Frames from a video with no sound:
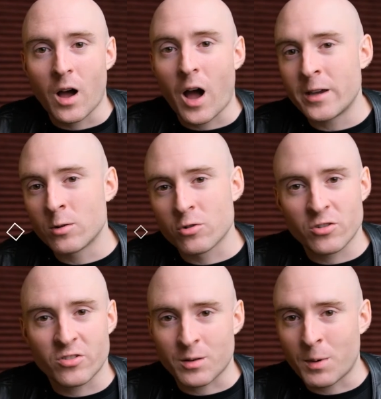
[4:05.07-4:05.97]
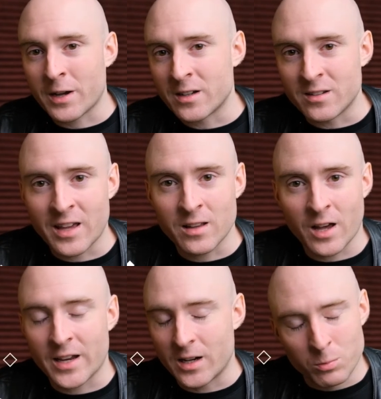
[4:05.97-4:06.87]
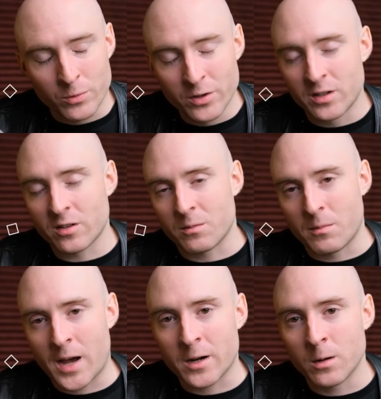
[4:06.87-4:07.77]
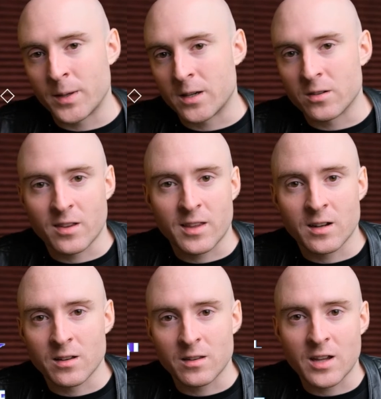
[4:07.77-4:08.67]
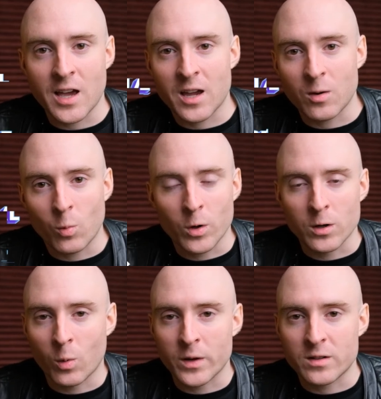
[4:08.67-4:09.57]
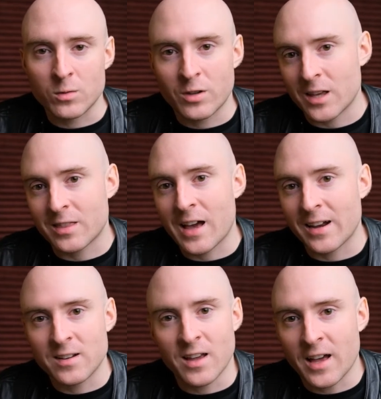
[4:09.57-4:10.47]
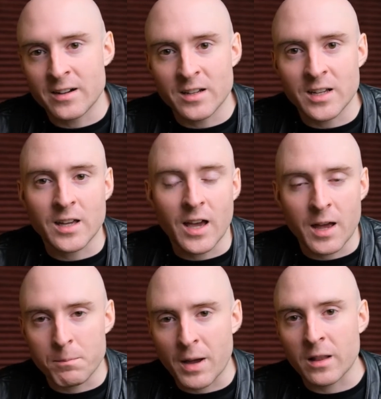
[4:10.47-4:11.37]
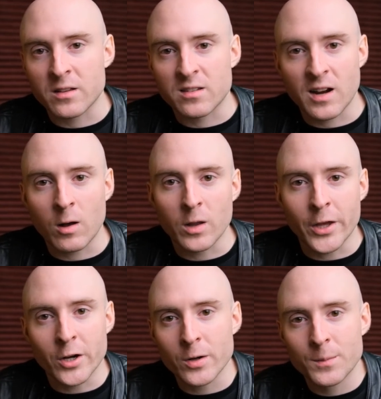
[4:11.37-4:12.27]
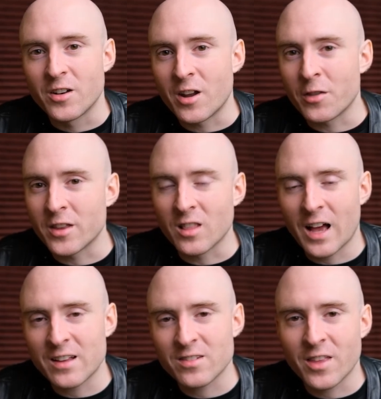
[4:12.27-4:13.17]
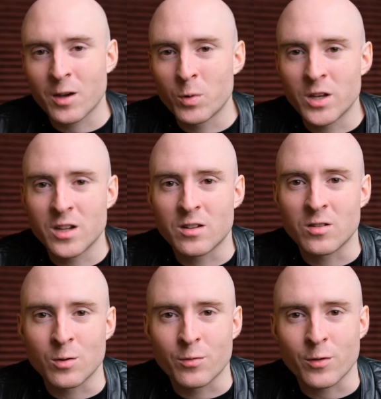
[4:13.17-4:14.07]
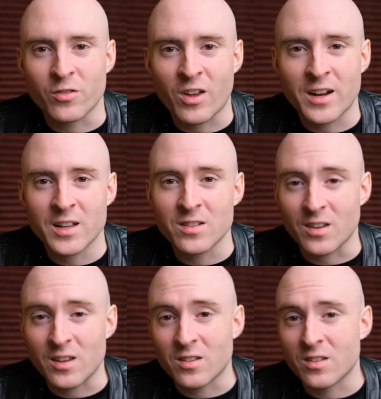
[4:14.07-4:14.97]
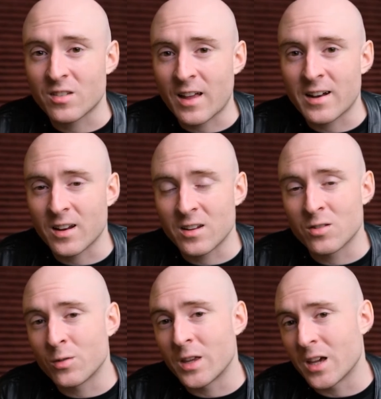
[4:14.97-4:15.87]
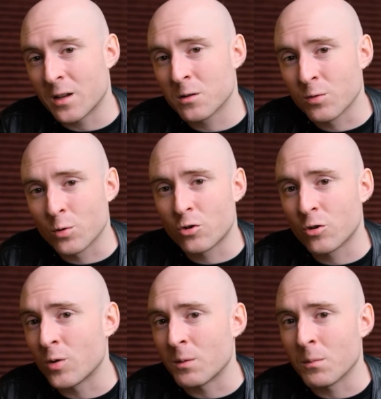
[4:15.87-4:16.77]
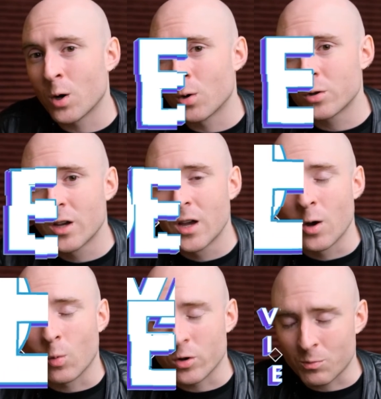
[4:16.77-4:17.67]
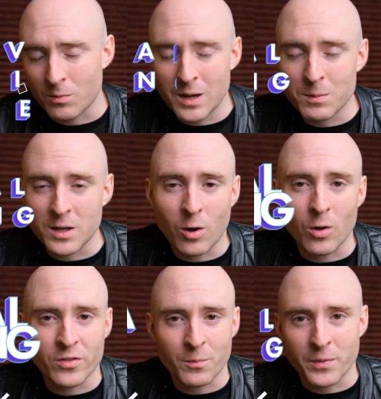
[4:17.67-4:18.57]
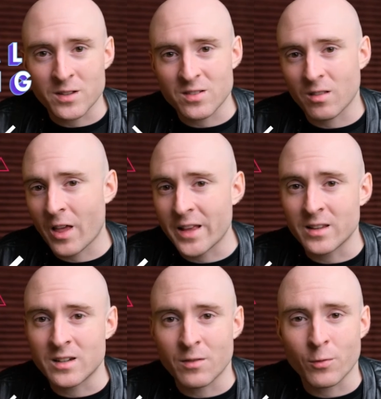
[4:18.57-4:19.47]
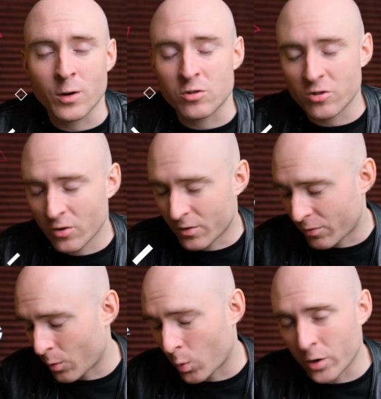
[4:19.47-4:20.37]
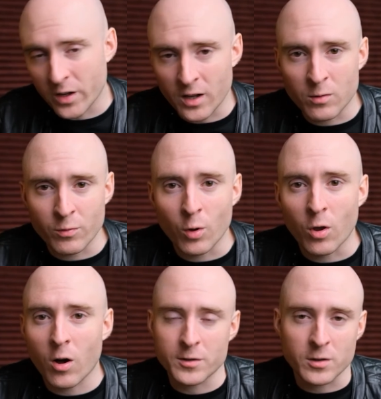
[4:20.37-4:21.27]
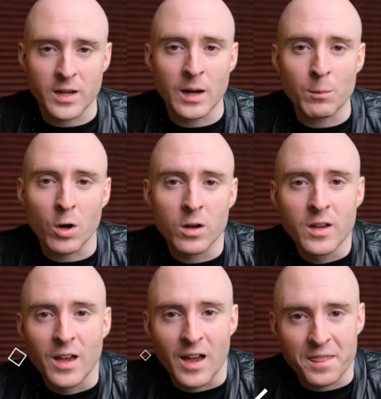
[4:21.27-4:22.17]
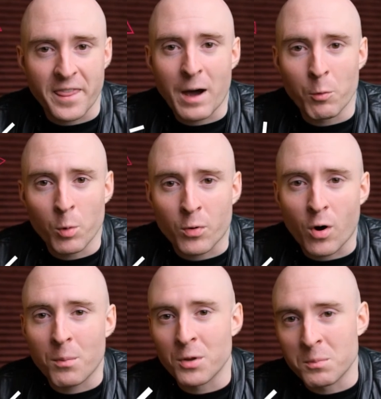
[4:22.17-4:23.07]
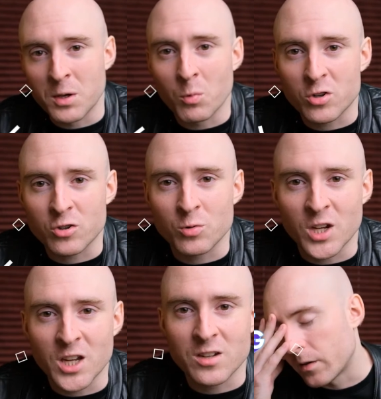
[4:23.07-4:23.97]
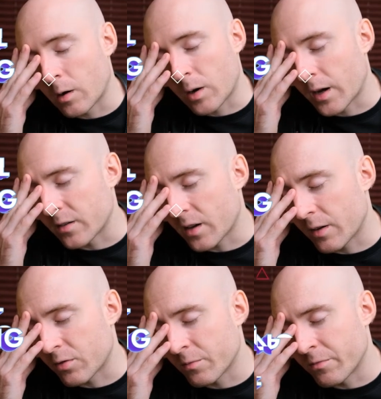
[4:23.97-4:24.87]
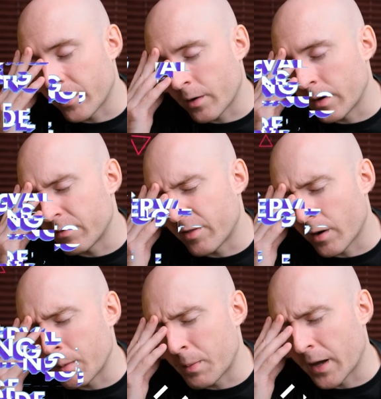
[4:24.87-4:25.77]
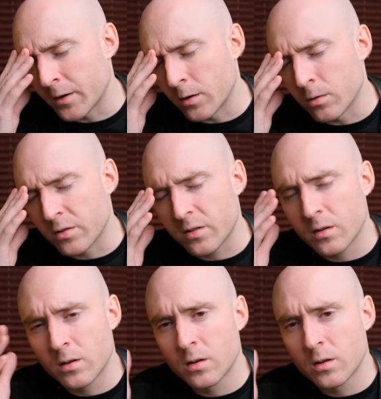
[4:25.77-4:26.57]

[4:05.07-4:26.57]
I usually stick mine in daylight. It really doesn't matter because at the end of the day, we're going to take that into editing and balance it out later. Now the last thing we need to do for settings is to set it into the interval shooting mode, which may be called something slightly different. Just look for the word interval on your camera and that will probably be what you need. Now guys, I have some very, very bad news.